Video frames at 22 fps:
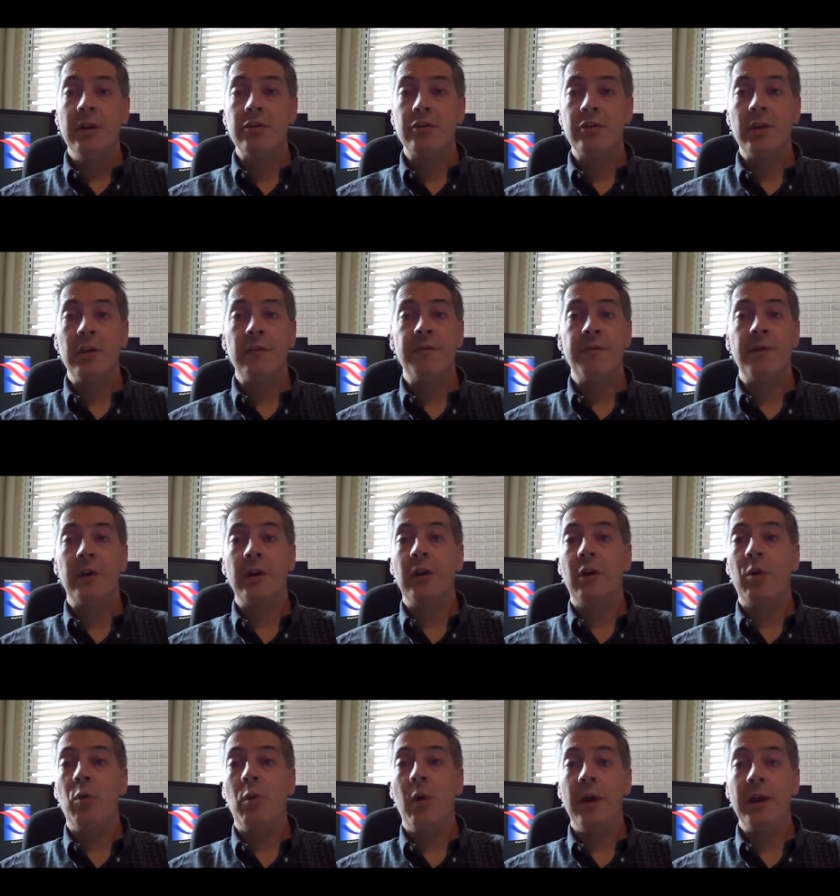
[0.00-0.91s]
Trying to figure
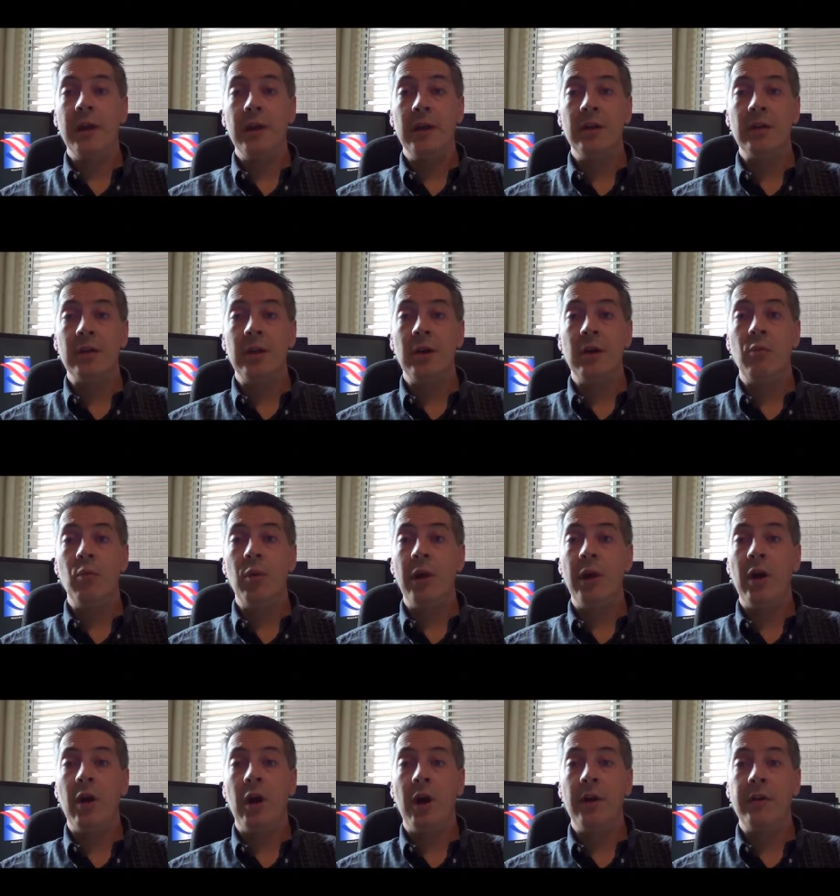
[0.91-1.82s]
out what income
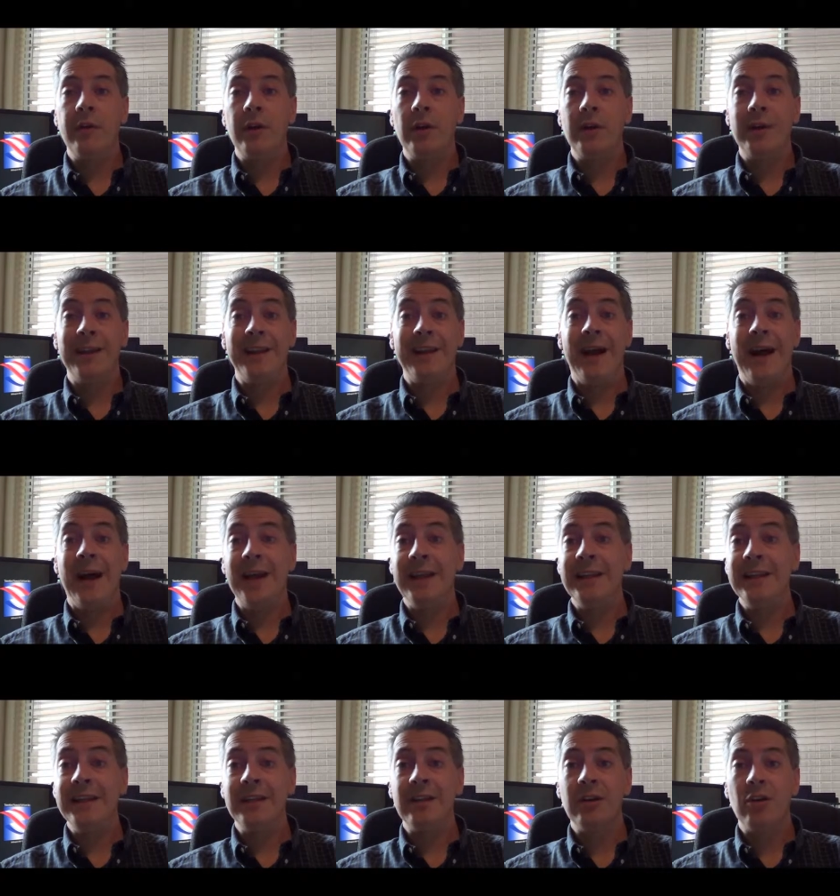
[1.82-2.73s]
went on there, did
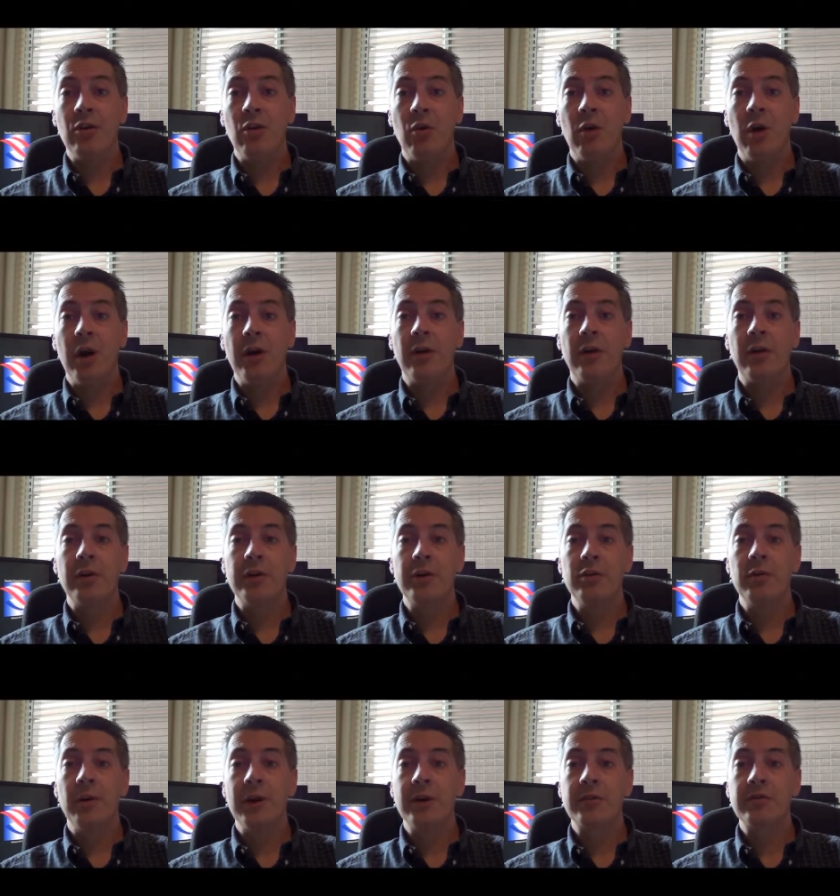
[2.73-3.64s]
I need to go on her
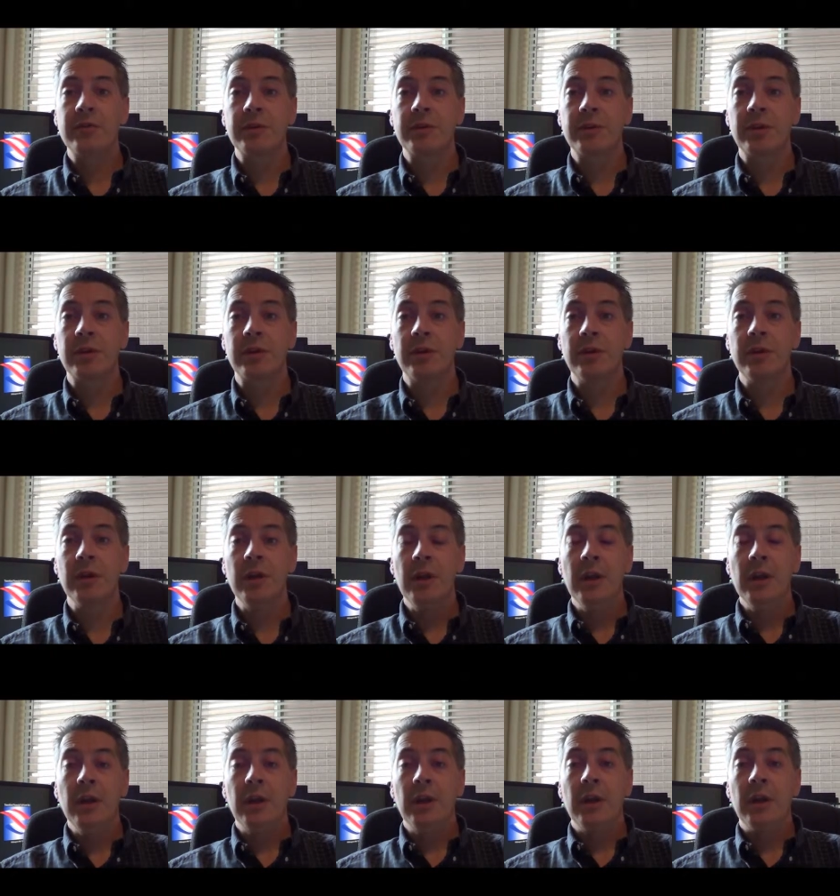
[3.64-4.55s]
U.S. return,
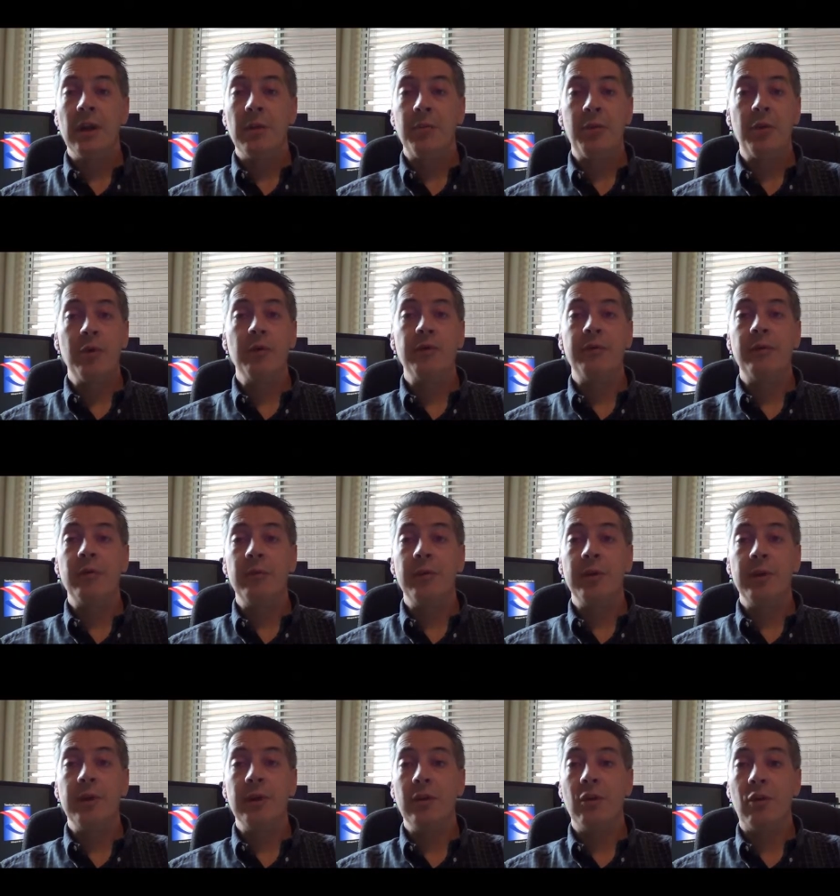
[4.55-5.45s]
proved to
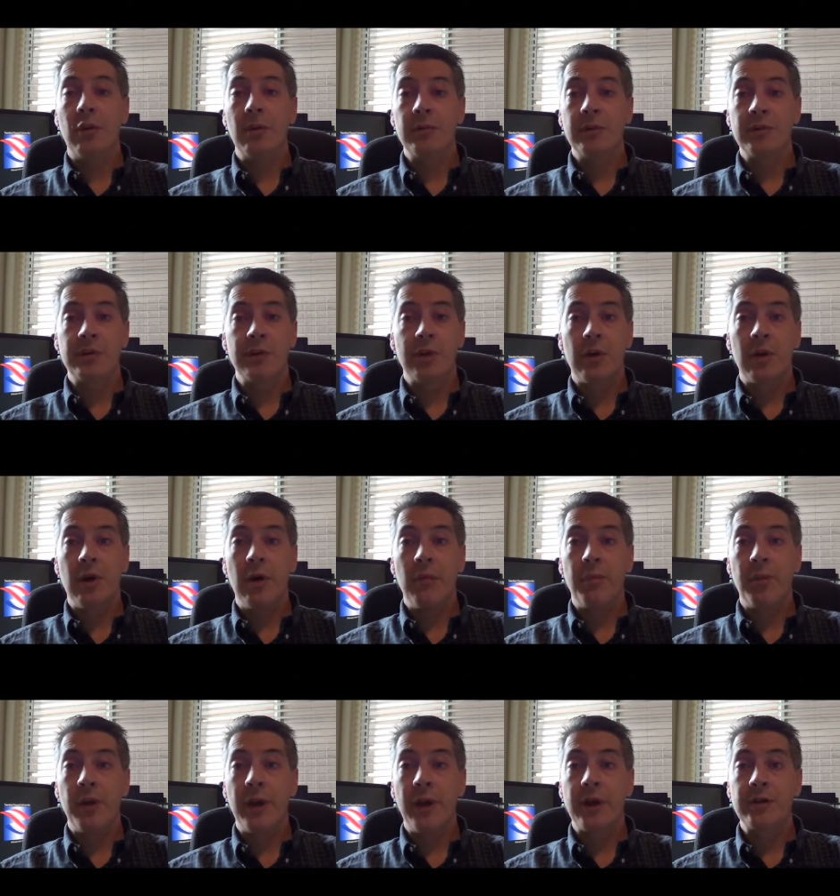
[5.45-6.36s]
be enormously
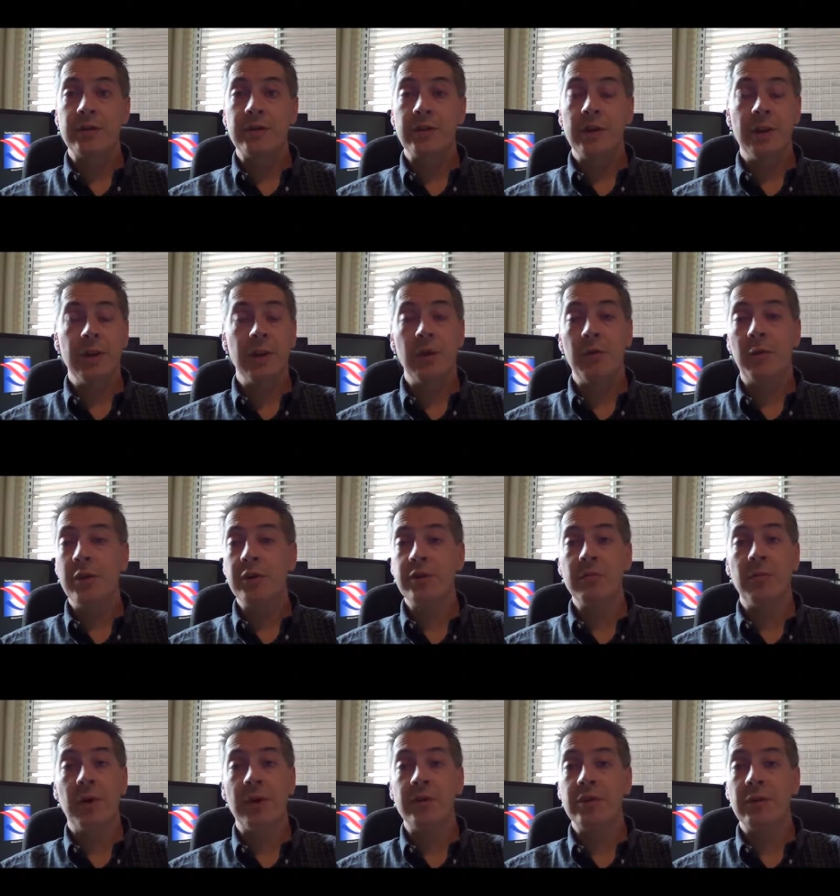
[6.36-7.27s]
complex, and there
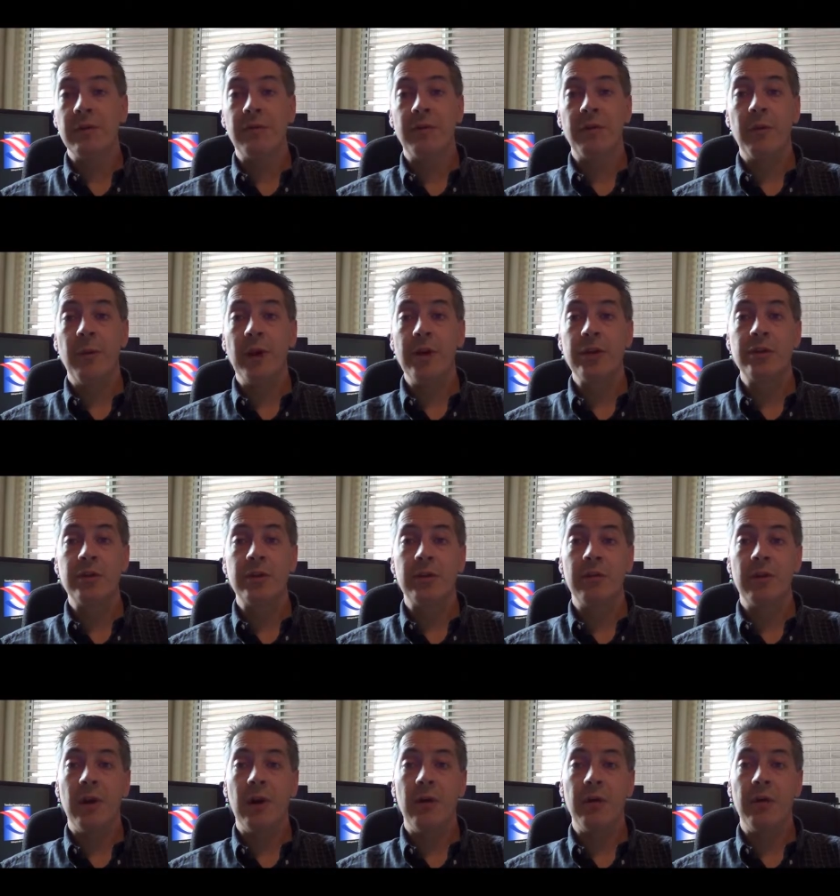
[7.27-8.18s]
wasn't much information
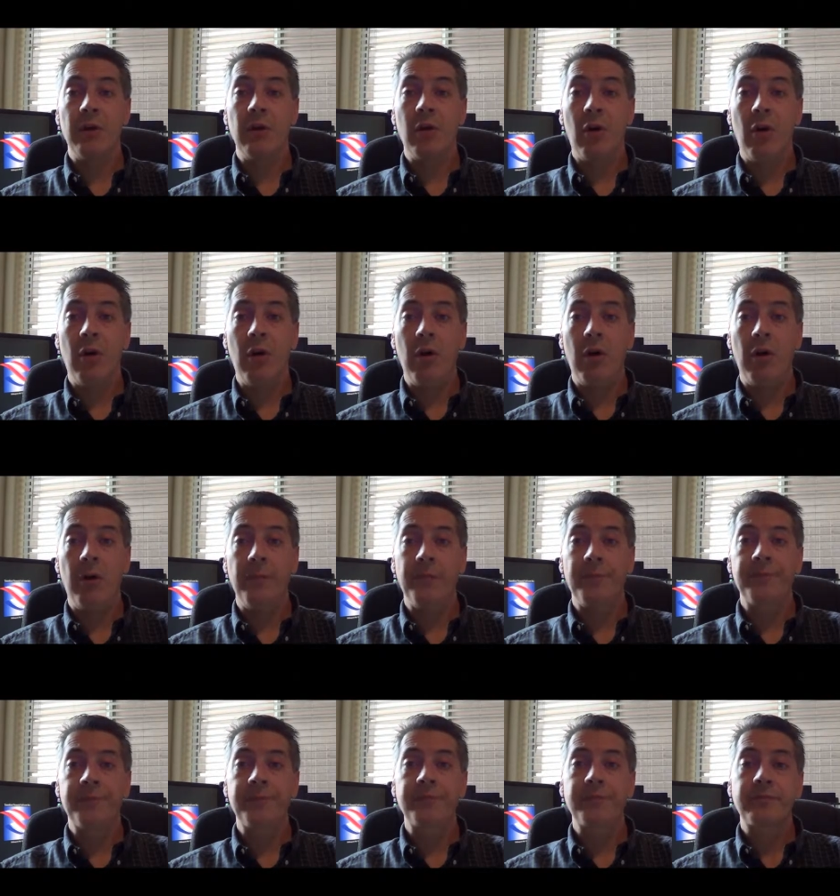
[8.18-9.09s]
around at
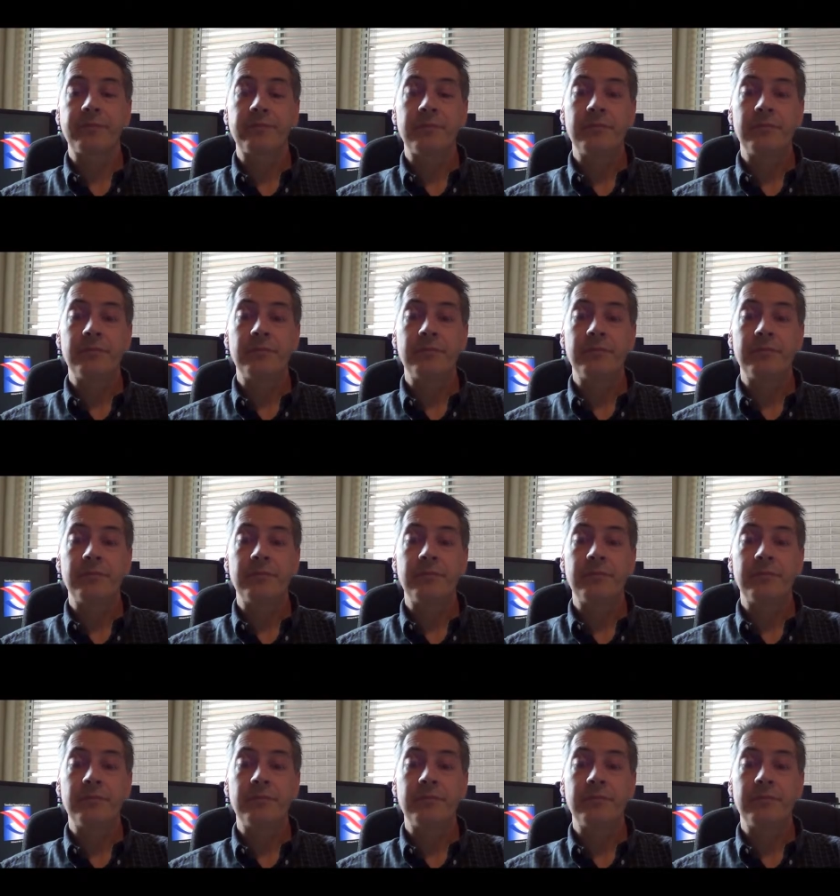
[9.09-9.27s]
all.